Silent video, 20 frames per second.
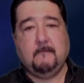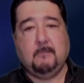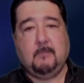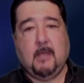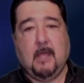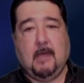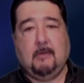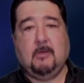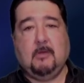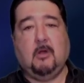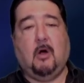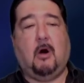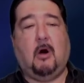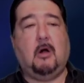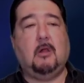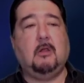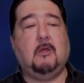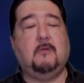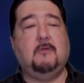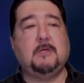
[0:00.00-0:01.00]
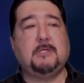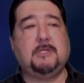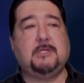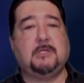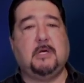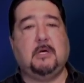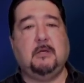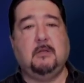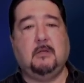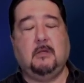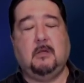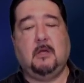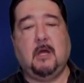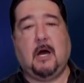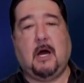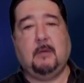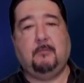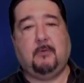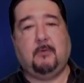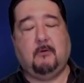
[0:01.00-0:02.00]
And then all of a sudden,
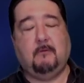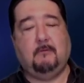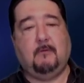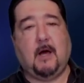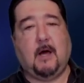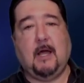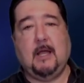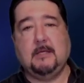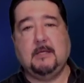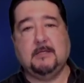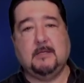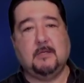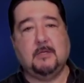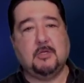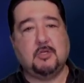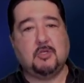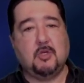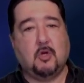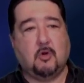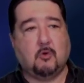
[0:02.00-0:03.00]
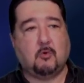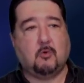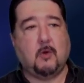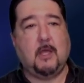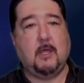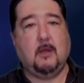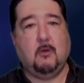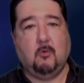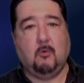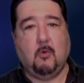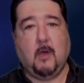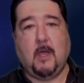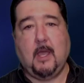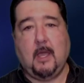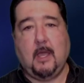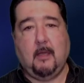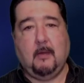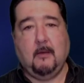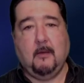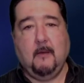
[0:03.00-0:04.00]
God provides in this great
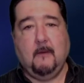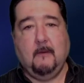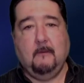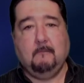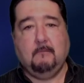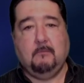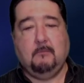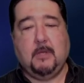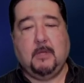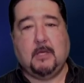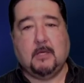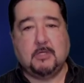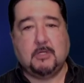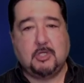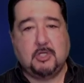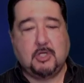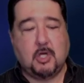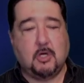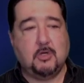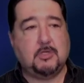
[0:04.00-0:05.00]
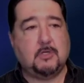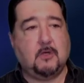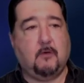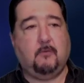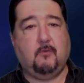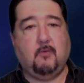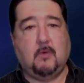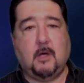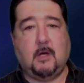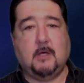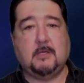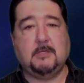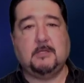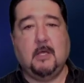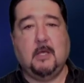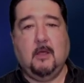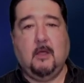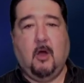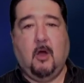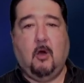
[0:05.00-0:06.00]
way because Joseph was
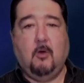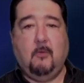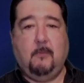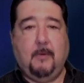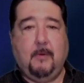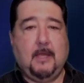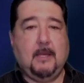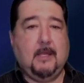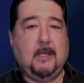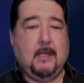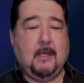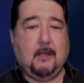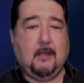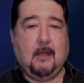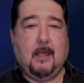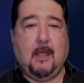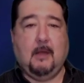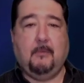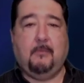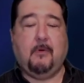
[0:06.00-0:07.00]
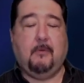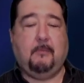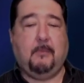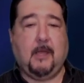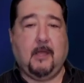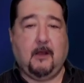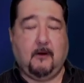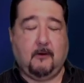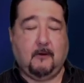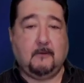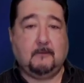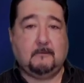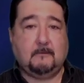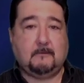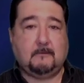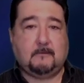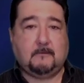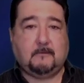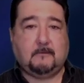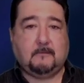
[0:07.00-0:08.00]
obedient and prepared.
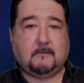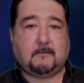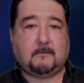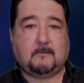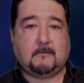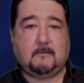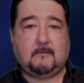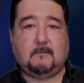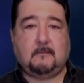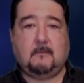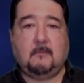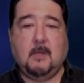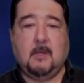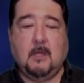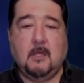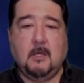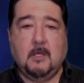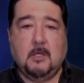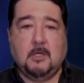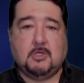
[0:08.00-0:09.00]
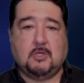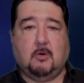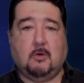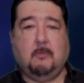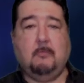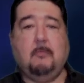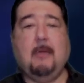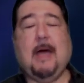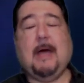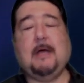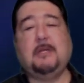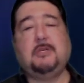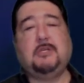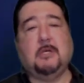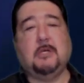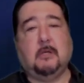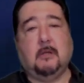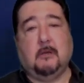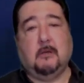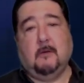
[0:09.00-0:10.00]
So
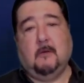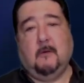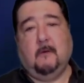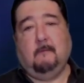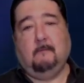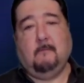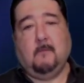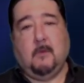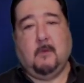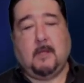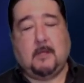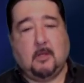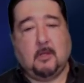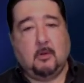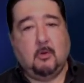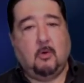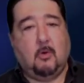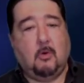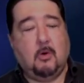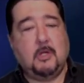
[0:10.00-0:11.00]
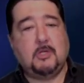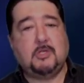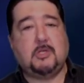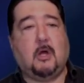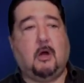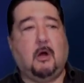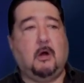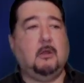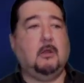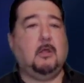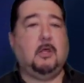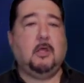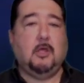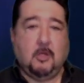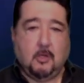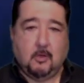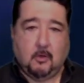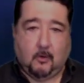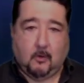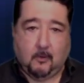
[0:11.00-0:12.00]
imagine that the Lord is calling
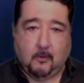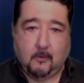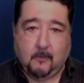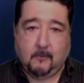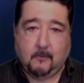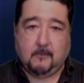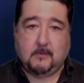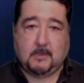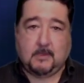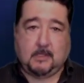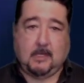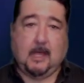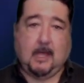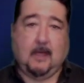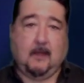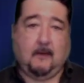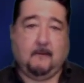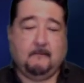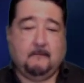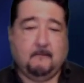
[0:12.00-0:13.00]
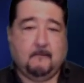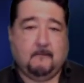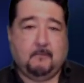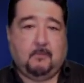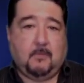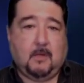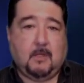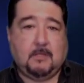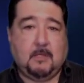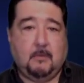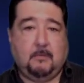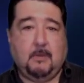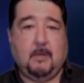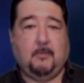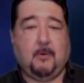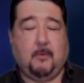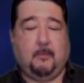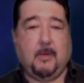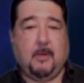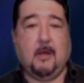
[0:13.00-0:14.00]
you today to be
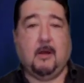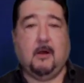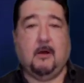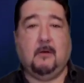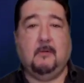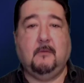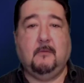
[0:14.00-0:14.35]
prepared,